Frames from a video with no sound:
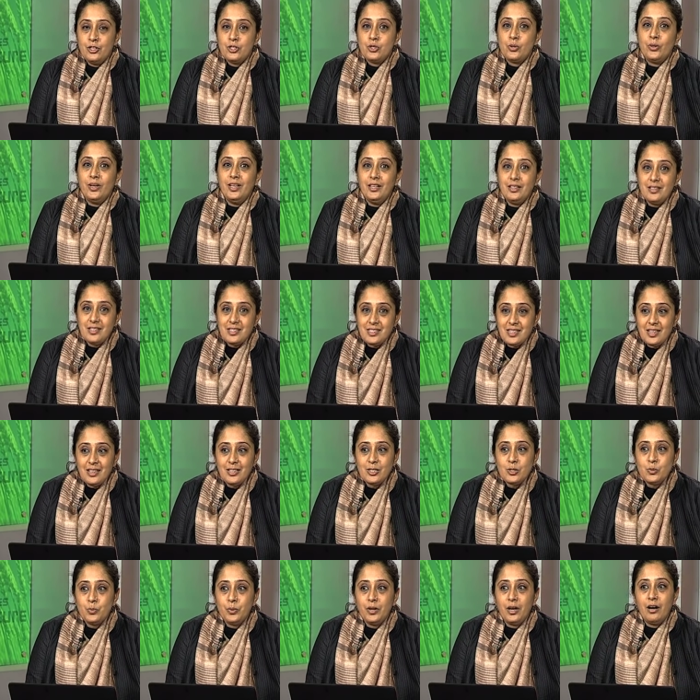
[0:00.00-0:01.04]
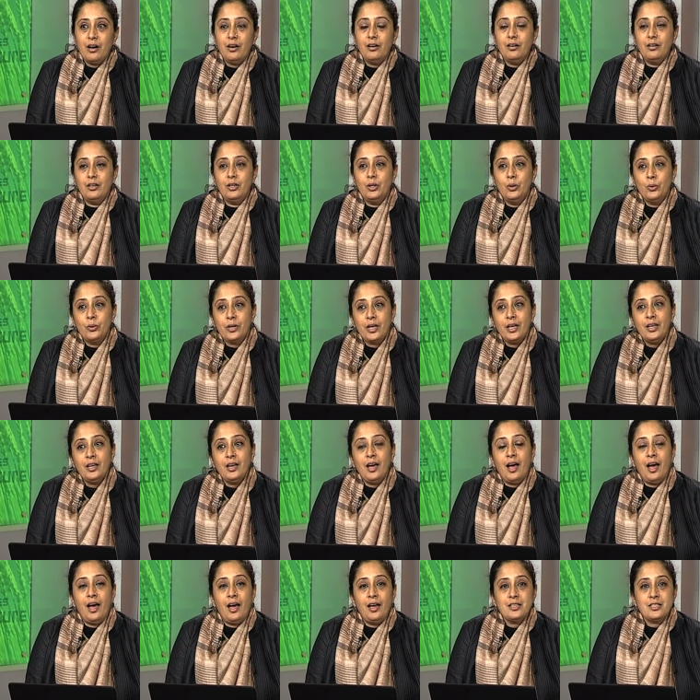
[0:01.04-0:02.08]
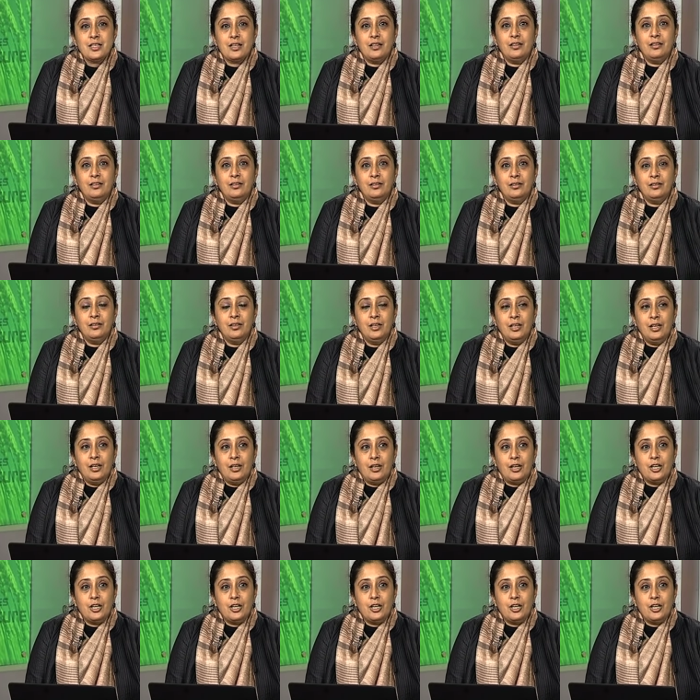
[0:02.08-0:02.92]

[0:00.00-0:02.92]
So in a sense, we are looking at a,